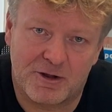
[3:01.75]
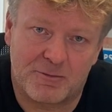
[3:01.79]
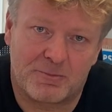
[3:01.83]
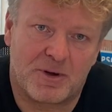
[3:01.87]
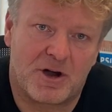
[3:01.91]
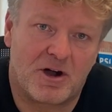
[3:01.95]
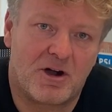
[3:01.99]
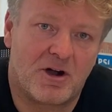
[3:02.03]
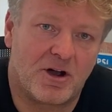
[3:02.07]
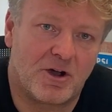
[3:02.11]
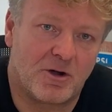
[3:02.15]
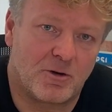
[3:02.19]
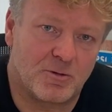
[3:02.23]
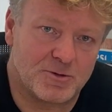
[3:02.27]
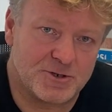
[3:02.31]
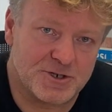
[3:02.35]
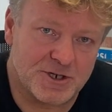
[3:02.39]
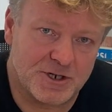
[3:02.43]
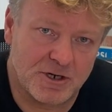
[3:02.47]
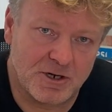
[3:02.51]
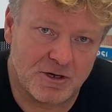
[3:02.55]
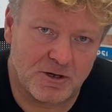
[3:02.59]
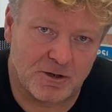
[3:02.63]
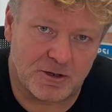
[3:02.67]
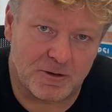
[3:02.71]
the pile to
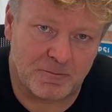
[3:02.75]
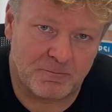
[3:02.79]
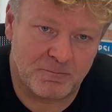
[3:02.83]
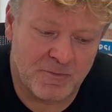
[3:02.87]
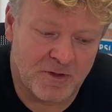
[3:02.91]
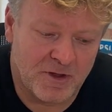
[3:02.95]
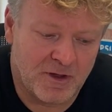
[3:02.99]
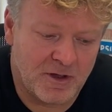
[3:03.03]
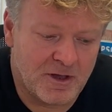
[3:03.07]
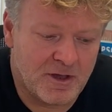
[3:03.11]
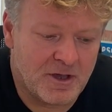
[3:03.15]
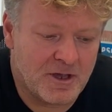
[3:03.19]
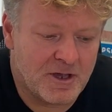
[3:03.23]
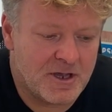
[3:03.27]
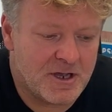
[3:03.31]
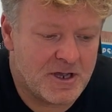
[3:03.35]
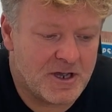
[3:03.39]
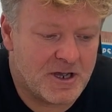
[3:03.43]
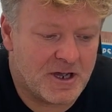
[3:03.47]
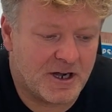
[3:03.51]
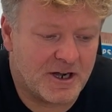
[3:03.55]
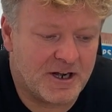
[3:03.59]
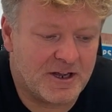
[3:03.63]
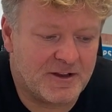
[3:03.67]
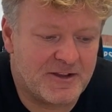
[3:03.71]
look.
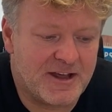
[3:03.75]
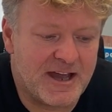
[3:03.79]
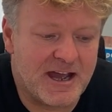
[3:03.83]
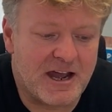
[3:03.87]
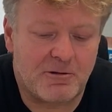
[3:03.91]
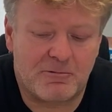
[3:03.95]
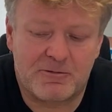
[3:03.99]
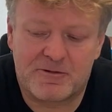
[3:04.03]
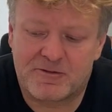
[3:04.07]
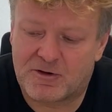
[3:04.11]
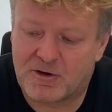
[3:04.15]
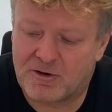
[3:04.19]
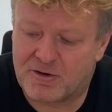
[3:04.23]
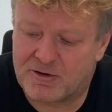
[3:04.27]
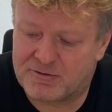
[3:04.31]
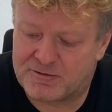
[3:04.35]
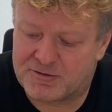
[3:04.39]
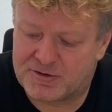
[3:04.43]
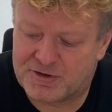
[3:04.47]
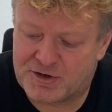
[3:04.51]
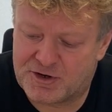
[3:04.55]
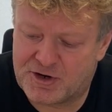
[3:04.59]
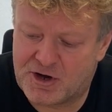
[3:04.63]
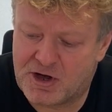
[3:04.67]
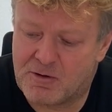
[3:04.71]
And in there we've got
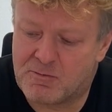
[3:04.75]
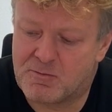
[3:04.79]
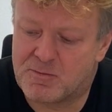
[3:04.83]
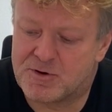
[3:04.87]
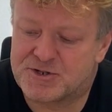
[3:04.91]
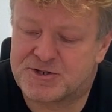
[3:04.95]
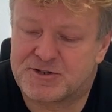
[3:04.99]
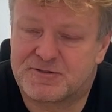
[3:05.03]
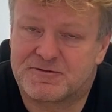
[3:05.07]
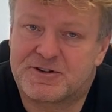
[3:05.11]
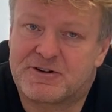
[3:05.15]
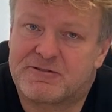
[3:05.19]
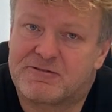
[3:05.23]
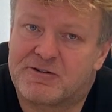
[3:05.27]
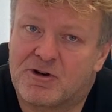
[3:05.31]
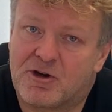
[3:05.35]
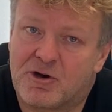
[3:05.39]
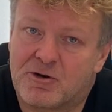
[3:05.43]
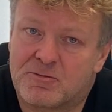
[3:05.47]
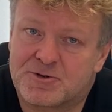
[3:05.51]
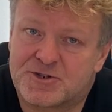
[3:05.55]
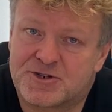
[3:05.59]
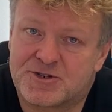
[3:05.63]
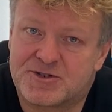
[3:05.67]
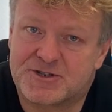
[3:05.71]
numbers of different
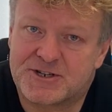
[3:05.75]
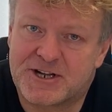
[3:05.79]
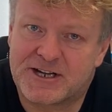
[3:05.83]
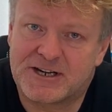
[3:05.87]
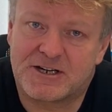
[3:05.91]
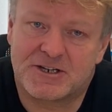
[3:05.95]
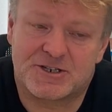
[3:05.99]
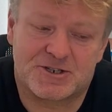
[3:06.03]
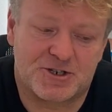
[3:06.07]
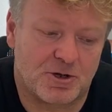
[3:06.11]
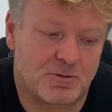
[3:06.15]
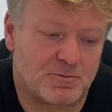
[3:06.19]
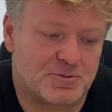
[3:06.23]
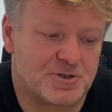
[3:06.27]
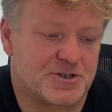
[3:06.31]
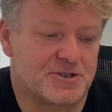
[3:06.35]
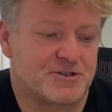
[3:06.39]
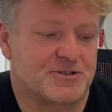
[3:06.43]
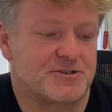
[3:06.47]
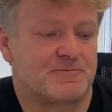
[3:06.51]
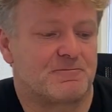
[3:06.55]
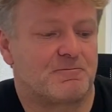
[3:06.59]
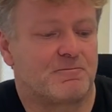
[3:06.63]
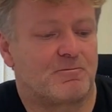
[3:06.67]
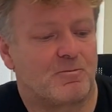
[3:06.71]
options, endless
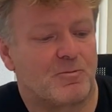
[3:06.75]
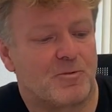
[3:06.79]
options.